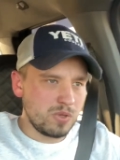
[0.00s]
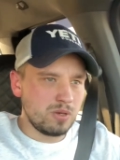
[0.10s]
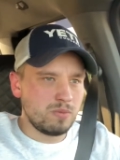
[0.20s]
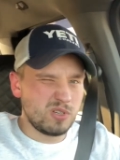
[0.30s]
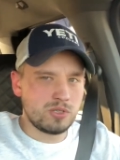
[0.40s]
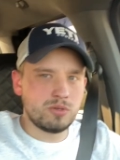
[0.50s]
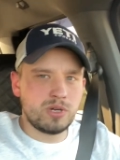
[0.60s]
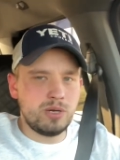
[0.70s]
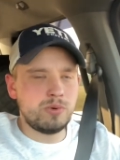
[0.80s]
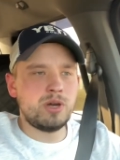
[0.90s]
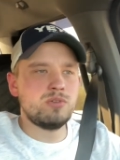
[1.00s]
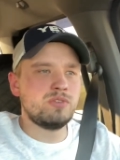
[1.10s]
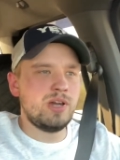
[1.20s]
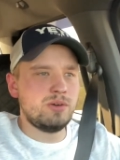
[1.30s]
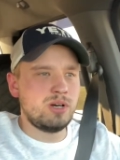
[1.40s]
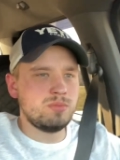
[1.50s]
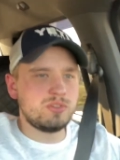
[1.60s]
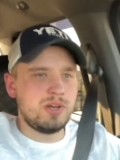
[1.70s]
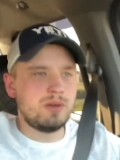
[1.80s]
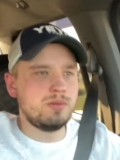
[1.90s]
which is okay. What goes around comes
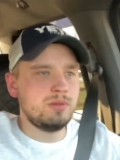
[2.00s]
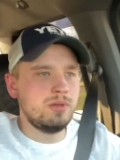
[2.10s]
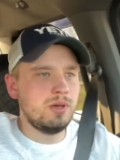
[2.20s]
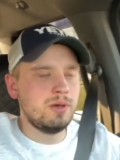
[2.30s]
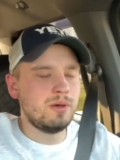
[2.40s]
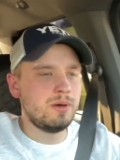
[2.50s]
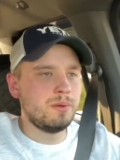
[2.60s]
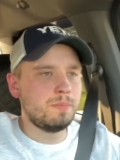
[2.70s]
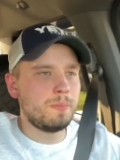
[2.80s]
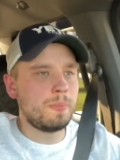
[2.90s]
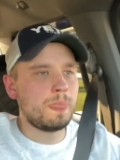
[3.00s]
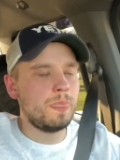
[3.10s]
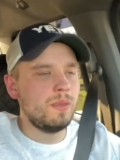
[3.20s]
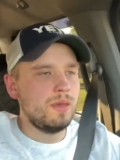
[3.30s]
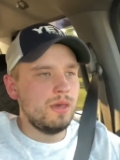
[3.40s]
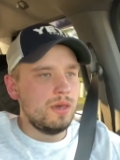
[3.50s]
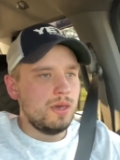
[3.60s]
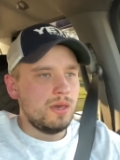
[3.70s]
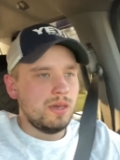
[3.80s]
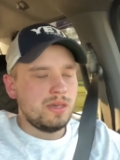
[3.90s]
around.
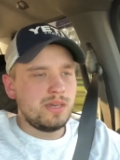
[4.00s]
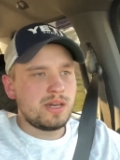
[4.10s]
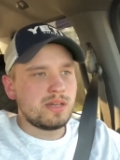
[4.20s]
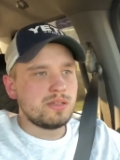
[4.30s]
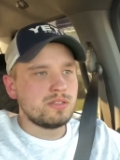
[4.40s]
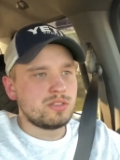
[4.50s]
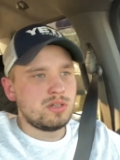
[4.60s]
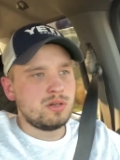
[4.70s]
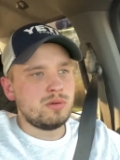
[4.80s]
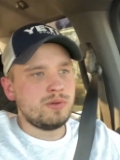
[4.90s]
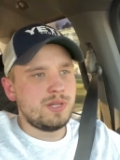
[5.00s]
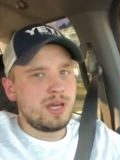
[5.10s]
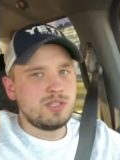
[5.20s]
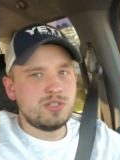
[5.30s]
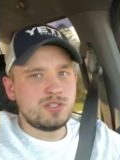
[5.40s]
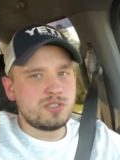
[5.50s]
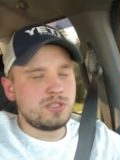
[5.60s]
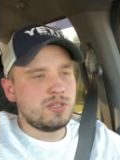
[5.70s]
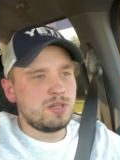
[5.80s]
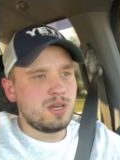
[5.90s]
Um, yeah, so, and I
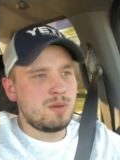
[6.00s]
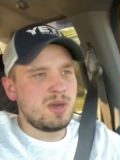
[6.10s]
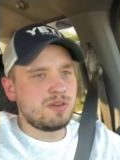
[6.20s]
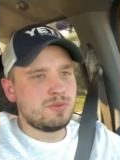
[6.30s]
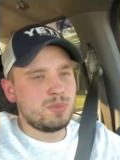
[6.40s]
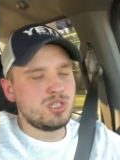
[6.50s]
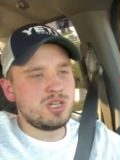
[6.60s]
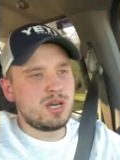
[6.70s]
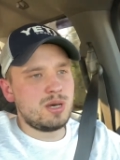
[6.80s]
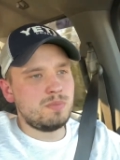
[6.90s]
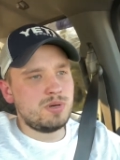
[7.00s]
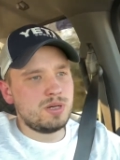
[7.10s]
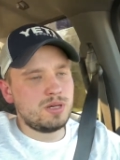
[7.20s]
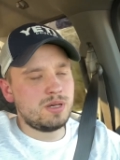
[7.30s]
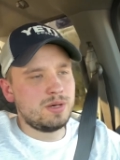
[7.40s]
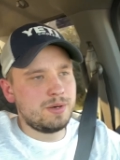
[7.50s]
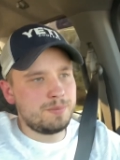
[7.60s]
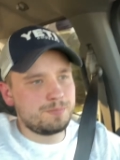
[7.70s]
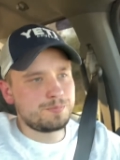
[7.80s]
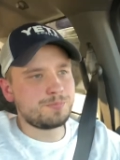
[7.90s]
just got back from a job.
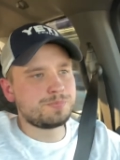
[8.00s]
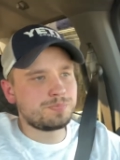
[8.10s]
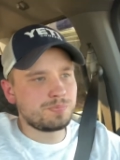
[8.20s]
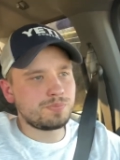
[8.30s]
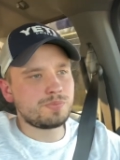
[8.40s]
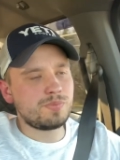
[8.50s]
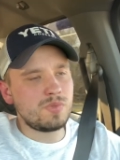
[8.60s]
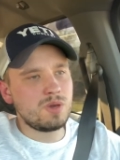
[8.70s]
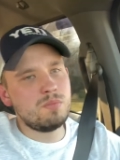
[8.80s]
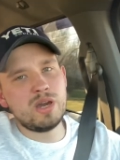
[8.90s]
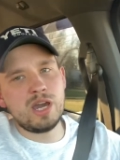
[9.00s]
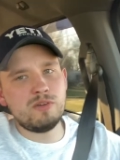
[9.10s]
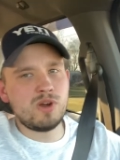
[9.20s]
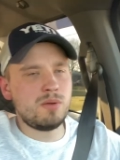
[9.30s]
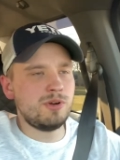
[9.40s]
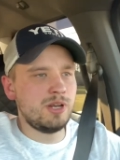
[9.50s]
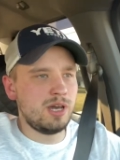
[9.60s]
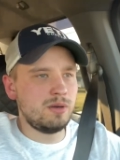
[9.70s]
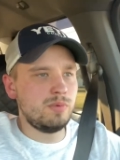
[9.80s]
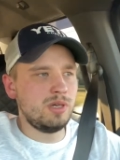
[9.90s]
Um, my guy Robert and
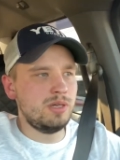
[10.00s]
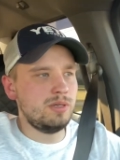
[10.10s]
I, we